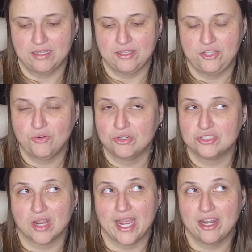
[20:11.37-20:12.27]
your
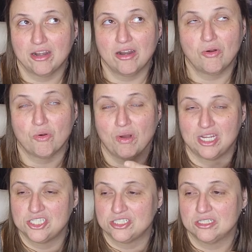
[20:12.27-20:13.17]
dryer or
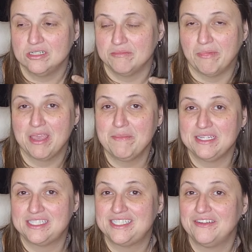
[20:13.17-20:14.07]
washer might be
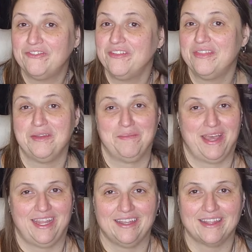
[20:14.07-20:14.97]
different than
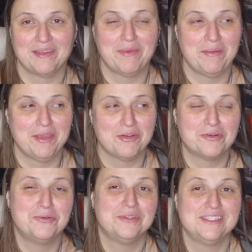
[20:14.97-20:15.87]
mine. Like maybe your
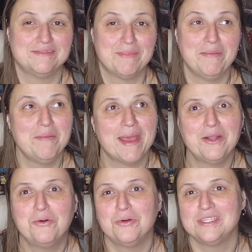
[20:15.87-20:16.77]
cool, maybe my
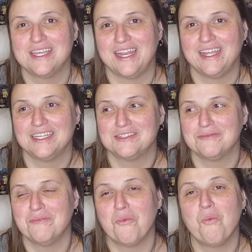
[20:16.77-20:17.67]
cool setting is
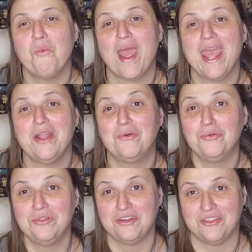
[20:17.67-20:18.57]
way
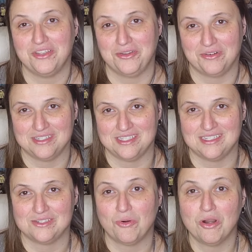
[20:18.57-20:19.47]
cooler than yours
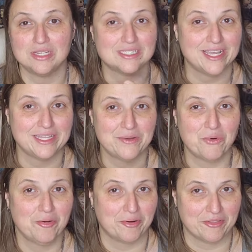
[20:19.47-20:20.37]
is, or slightly
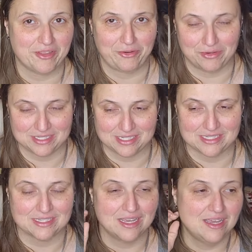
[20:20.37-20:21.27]
warmer than yours is.